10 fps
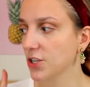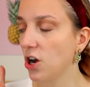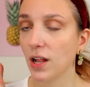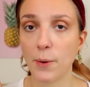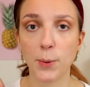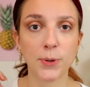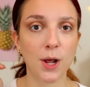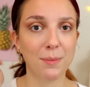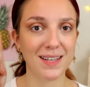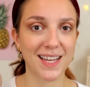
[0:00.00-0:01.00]
this haul. I will put
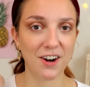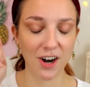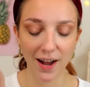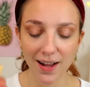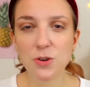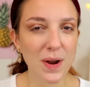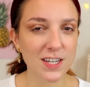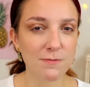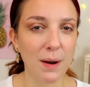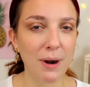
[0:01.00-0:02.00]
on mascara in the
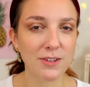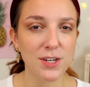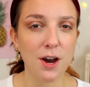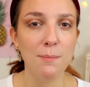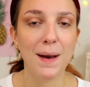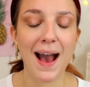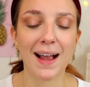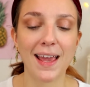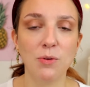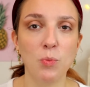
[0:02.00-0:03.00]
rest of my brows and come
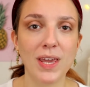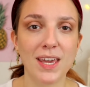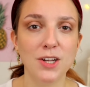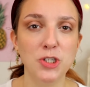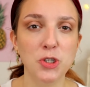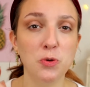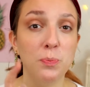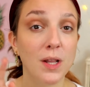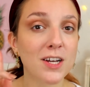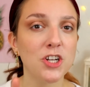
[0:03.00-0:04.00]
back and we can do
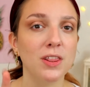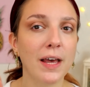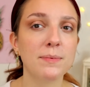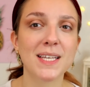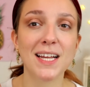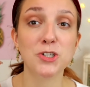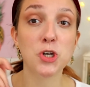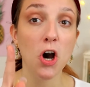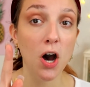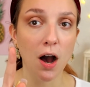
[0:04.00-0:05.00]
blush and lips and
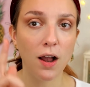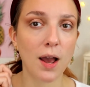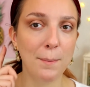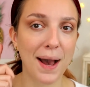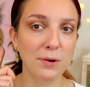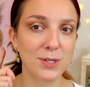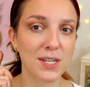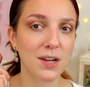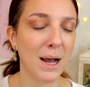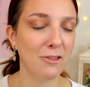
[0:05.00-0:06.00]
talk about
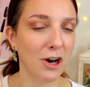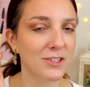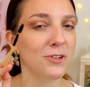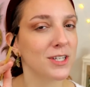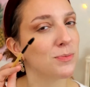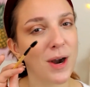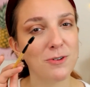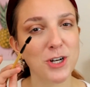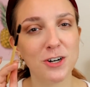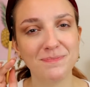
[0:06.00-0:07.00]
my thoughts on this brow
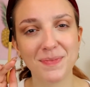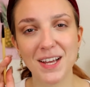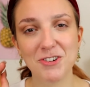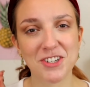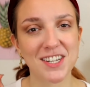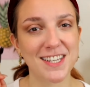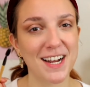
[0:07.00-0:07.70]
gel in just a